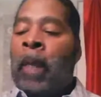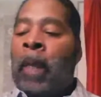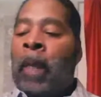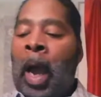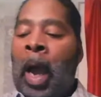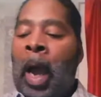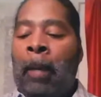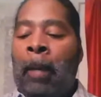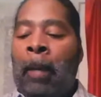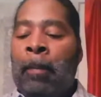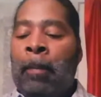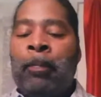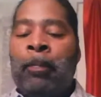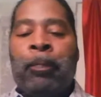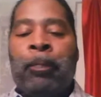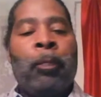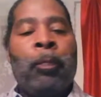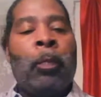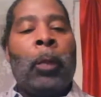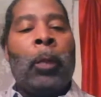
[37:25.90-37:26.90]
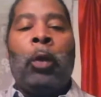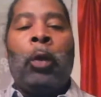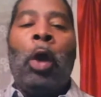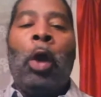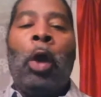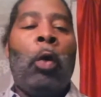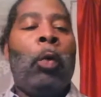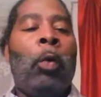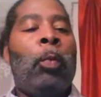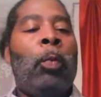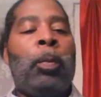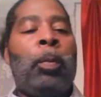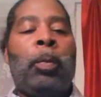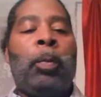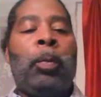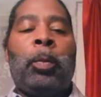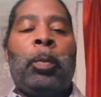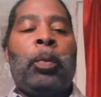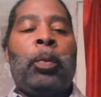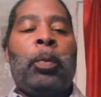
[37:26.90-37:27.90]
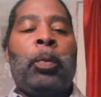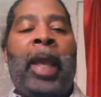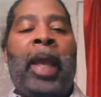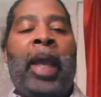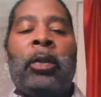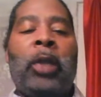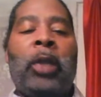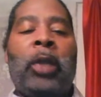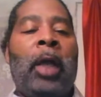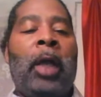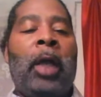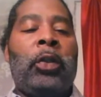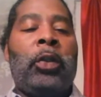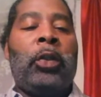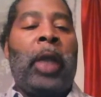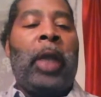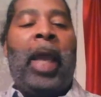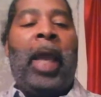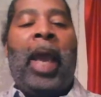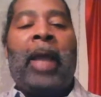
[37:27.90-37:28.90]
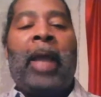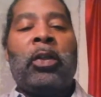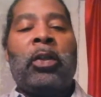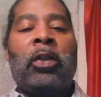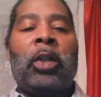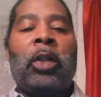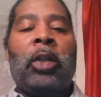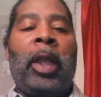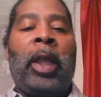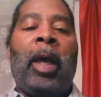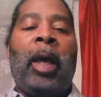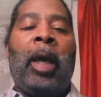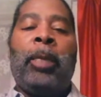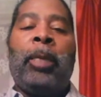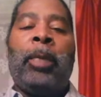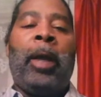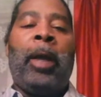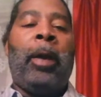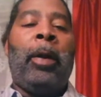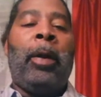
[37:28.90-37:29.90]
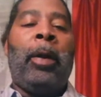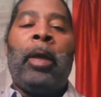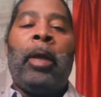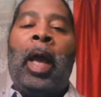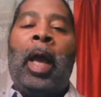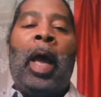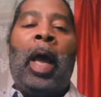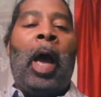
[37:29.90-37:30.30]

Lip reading: You know, stay in touch. Jay has his link up there.